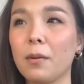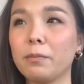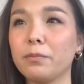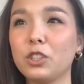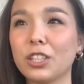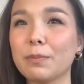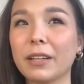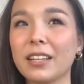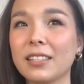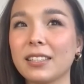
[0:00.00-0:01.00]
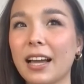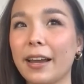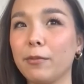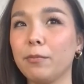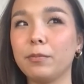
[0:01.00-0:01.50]
just because
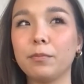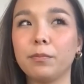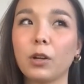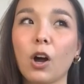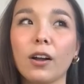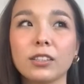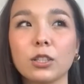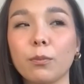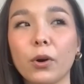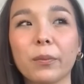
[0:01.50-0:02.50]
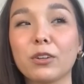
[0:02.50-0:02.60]
I'd gotten to a point